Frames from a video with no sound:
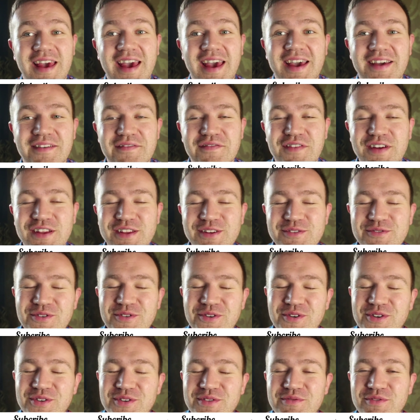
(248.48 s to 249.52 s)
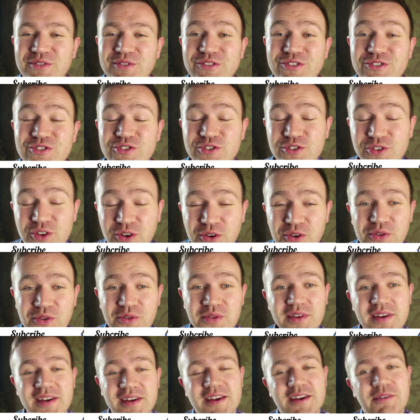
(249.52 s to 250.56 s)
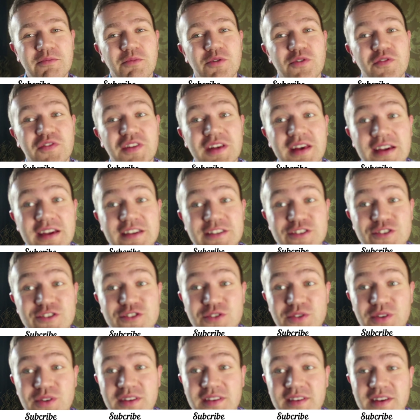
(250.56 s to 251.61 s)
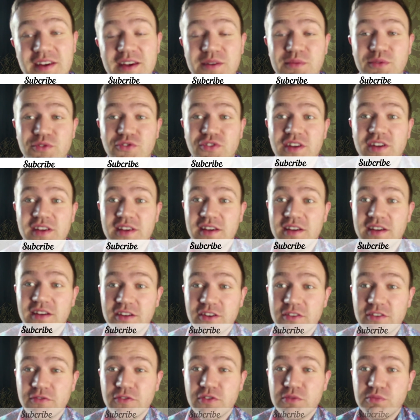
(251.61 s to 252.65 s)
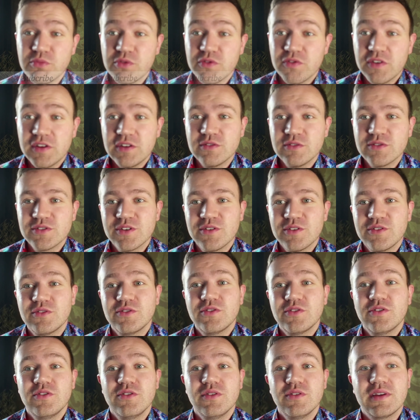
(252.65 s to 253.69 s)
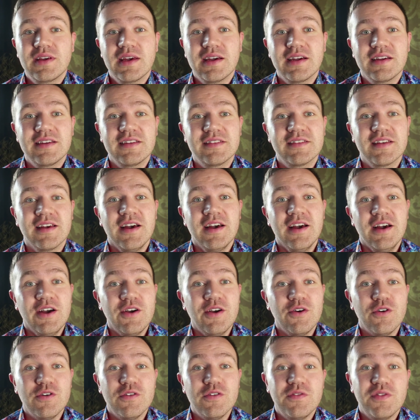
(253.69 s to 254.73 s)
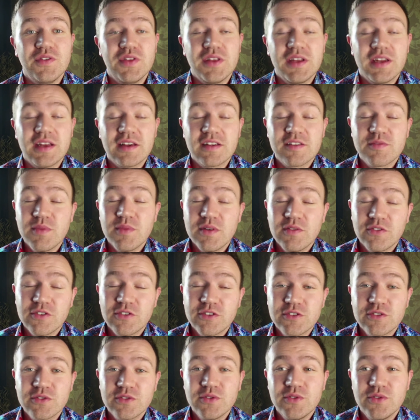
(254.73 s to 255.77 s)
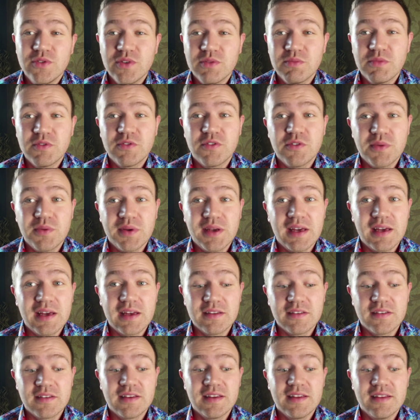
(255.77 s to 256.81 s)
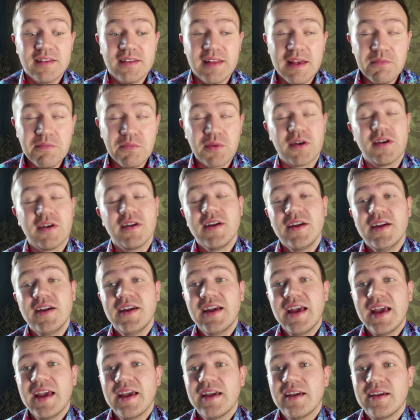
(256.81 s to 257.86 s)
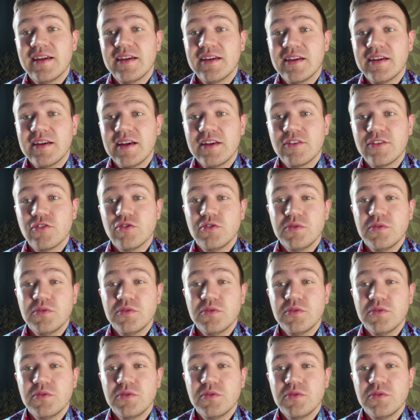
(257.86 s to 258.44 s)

video on what's new. Um, hopefully you guys enjoyed it. I will try and get a few more videos out to you guys over the next month or so before we get into December. Uh, as